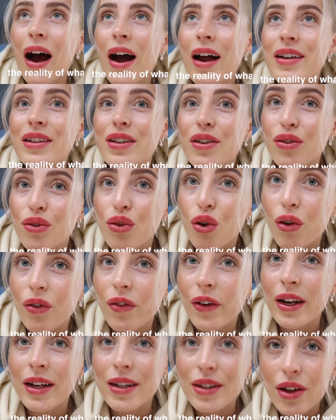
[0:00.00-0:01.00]
and
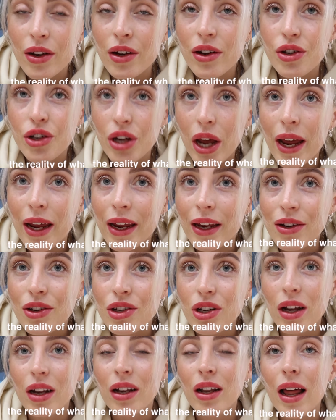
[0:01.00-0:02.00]
nothing is going to
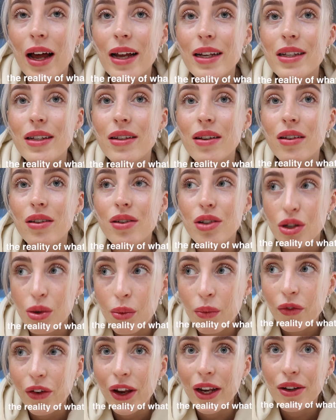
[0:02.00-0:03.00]
change unless
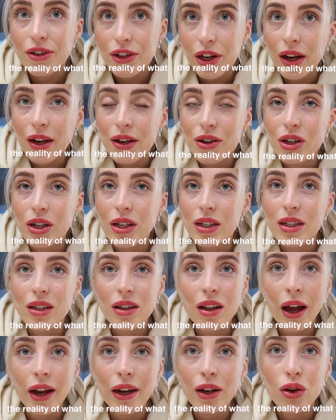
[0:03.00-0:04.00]
something
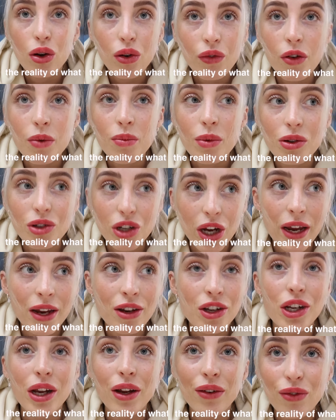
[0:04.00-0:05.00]
changes. Like, nothing will
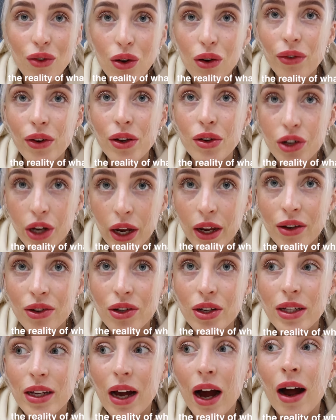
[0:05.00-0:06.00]
change if nothing
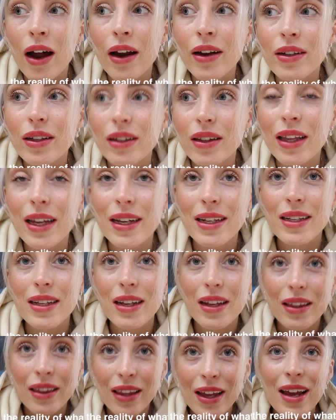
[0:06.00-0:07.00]
changes, and
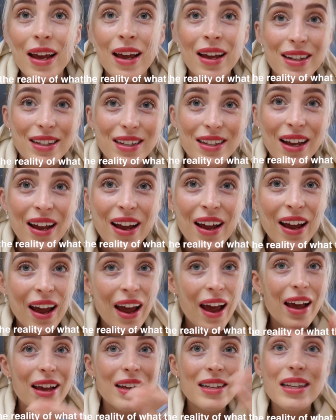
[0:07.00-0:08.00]
this
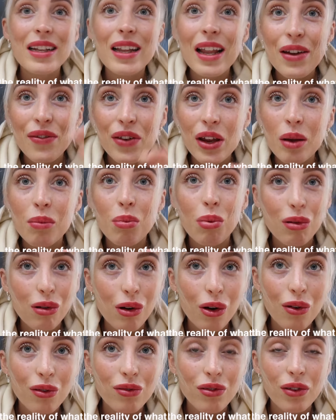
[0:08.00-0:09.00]
is living
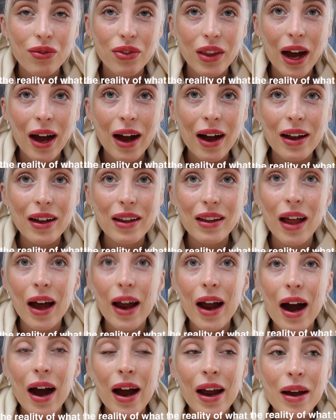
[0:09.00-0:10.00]
proof of that.
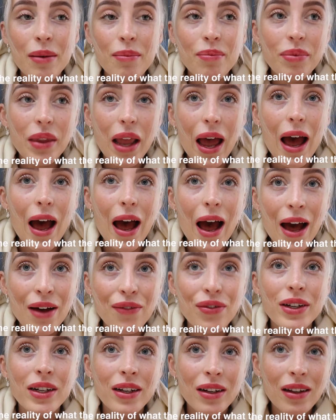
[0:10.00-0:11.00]
Like, I am
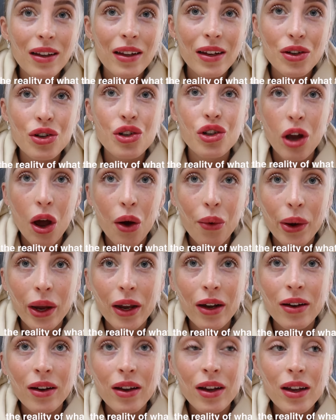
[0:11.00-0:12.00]
evidently
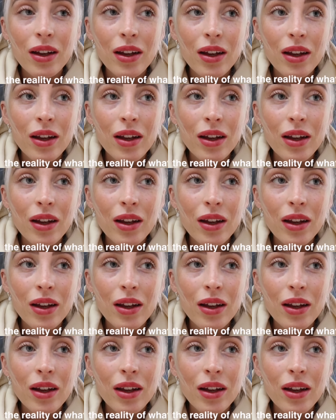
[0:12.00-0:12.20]
showing